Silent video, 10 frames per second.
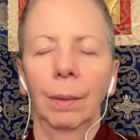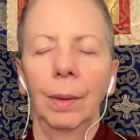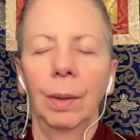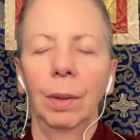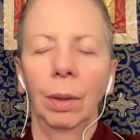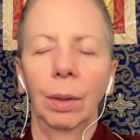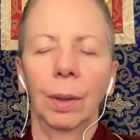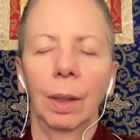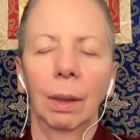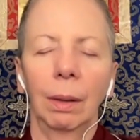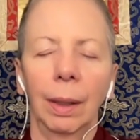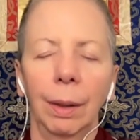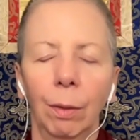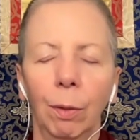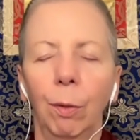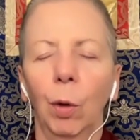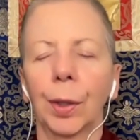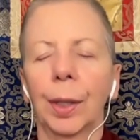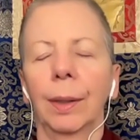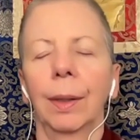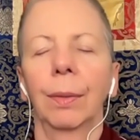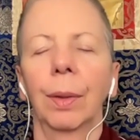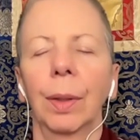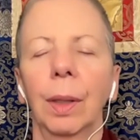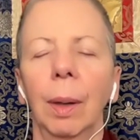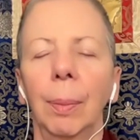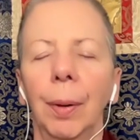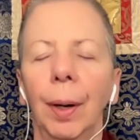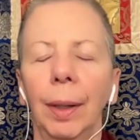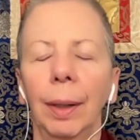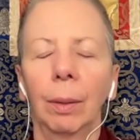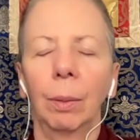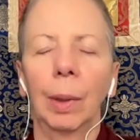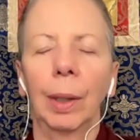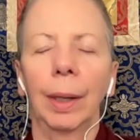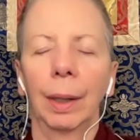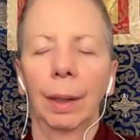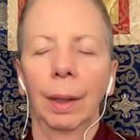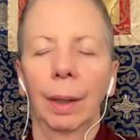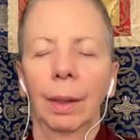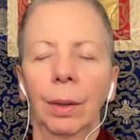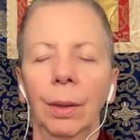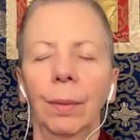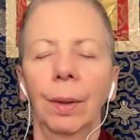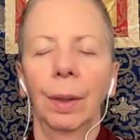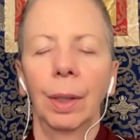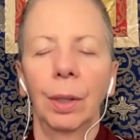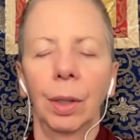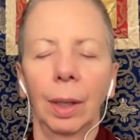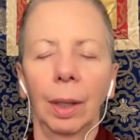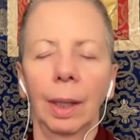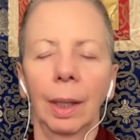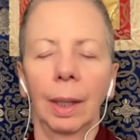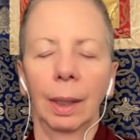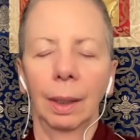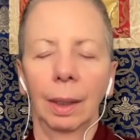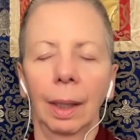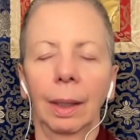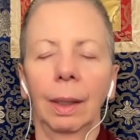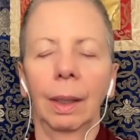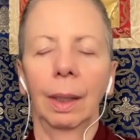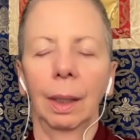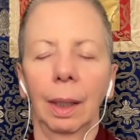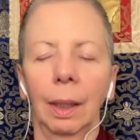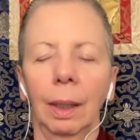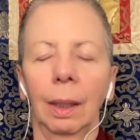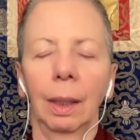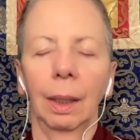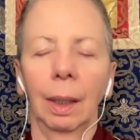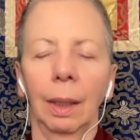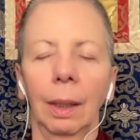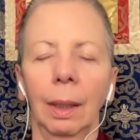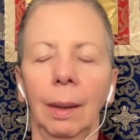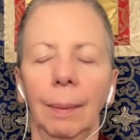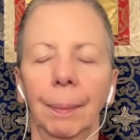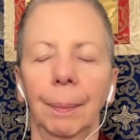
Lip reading: This is not just kind of like forcing ourselves to sit upright. We're just very gently lengthening, lengthening, lengthening.